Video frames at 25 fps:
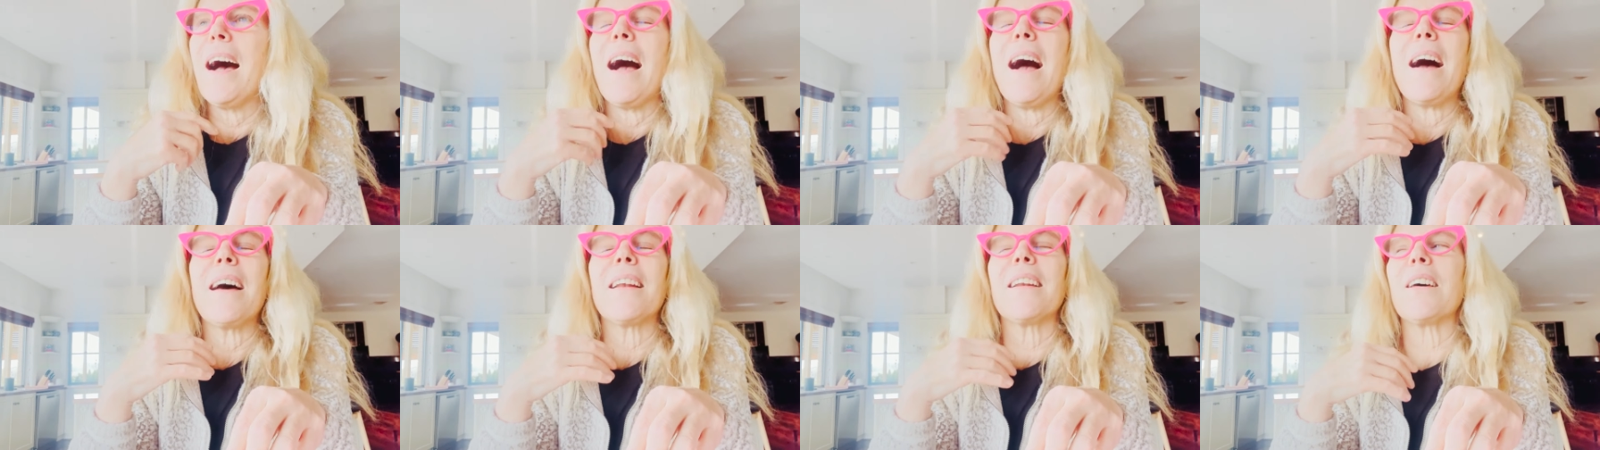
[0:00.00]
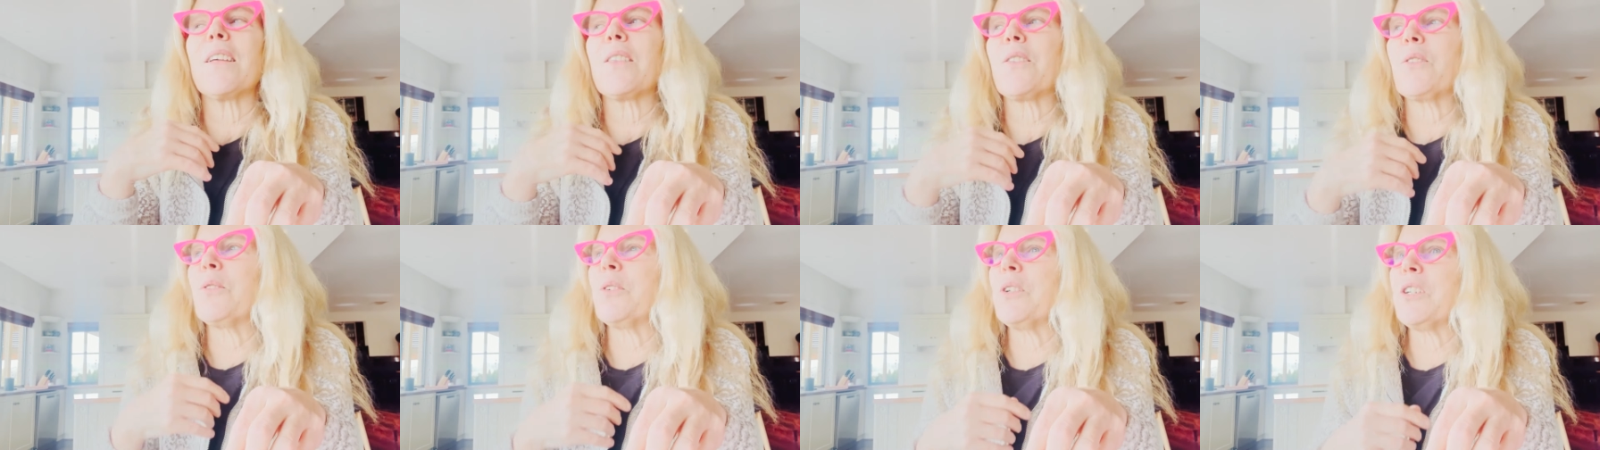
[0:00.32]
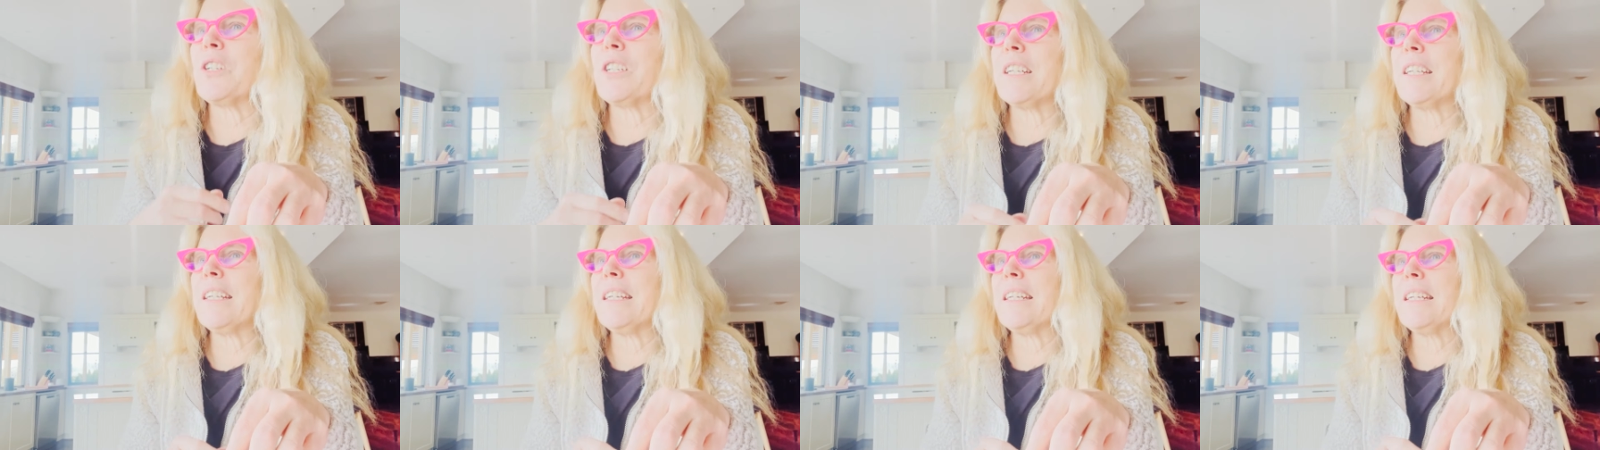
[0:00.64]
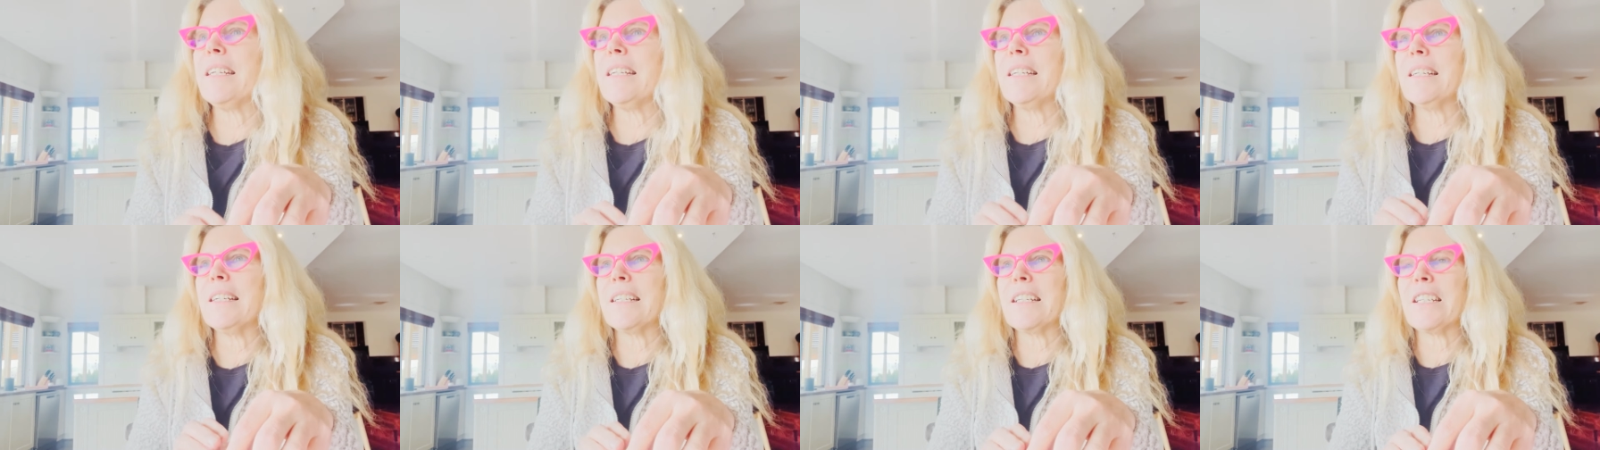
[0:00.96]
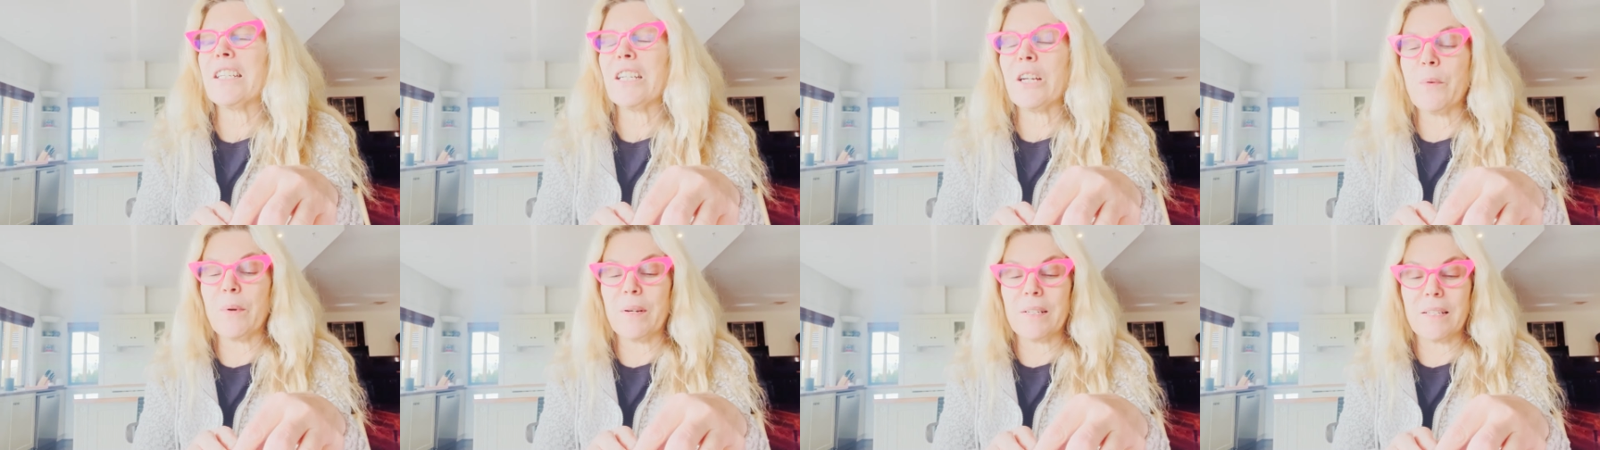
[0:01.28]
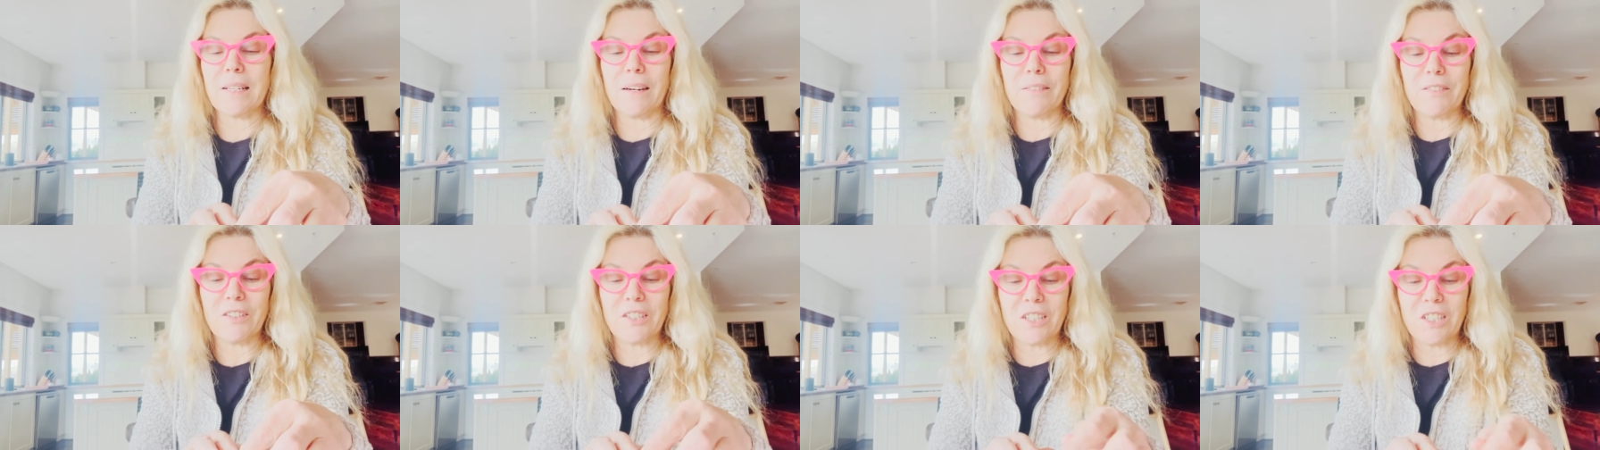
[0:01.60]
And I thought, gee, gee whiz,
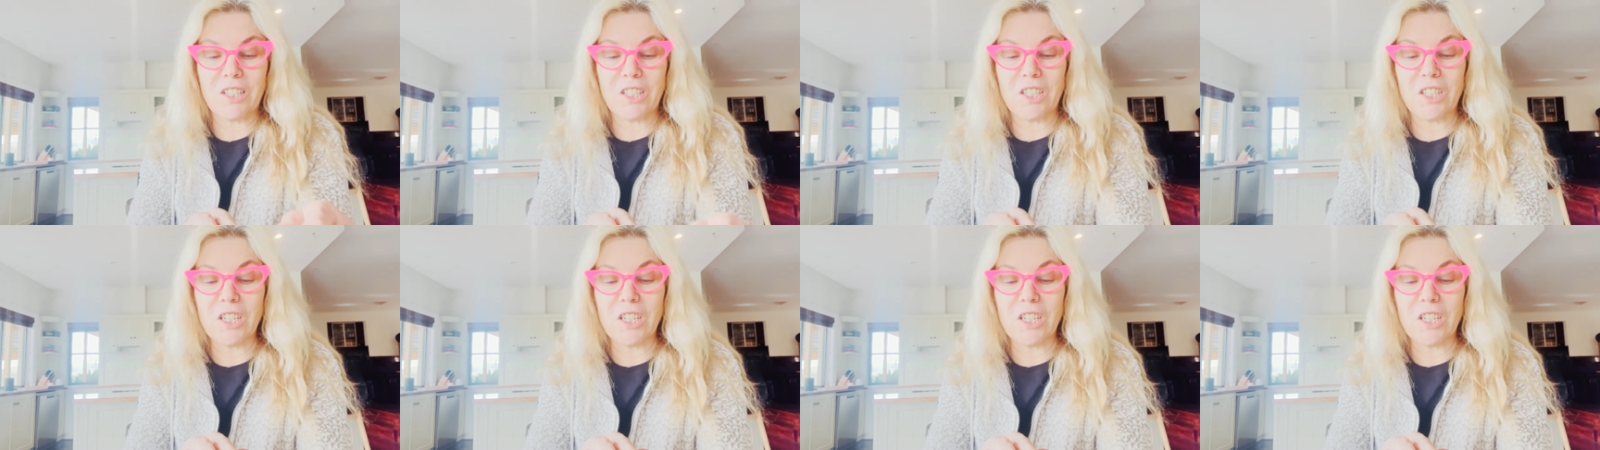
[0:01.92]
I,